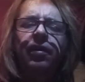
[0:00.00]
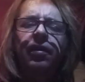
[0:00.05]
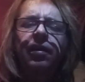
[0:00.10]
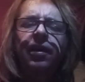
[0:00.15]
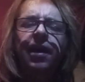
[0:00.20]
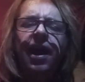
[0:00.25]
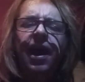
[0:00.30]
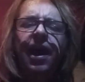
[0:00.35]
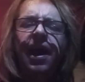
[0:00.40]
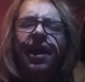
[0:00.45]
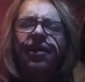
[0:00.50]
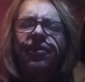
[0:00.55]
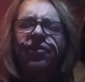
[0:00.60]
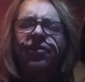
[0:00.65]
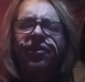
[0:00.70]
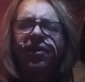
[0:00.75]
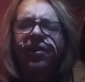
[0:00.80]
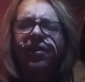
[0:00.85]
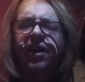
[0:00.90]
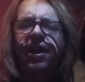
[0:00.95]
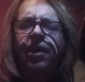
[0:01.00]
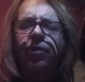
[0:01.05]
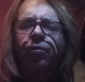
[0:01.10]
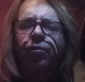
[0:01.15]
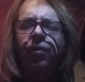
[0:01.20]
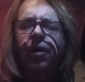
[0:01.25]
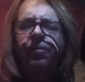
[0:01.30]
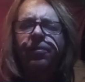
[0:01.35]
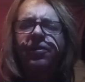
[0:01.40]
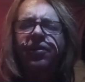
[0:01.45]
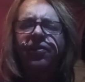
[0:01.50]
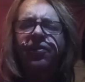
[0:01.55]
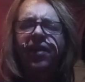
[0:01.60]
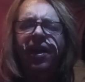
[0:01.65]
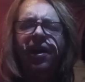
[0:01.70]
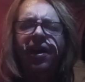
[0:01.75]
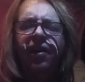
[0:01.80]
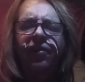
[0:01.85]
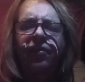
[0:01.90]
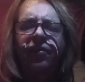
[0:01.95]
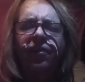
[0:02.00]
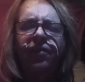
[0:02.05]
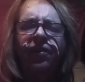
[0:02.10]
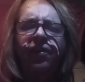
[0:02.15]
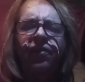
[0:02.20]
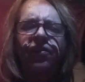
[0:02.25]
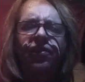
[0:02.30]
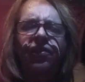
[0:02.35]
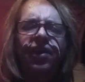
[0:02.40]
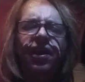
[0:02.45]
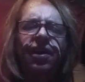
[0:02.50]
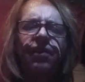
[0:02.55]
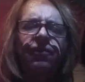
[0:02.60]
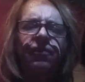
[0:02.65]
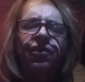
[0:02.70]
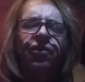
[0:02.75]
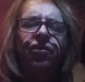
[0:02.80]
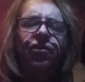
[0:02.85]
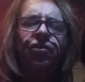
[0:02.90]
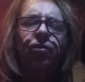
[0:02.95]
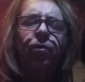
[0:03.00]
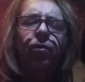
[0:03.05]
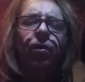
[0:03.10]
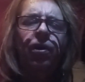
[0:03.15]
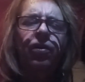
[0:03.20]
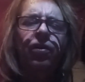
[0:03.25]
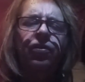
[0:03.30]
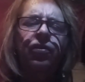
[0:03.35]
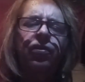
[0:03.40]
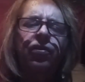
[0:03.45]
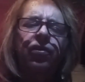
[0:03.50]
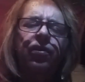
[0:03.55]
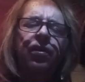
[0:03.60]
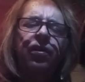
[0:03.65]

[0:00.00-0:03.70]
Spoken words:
Hastily he rubbed his hands on the seat of his shorts,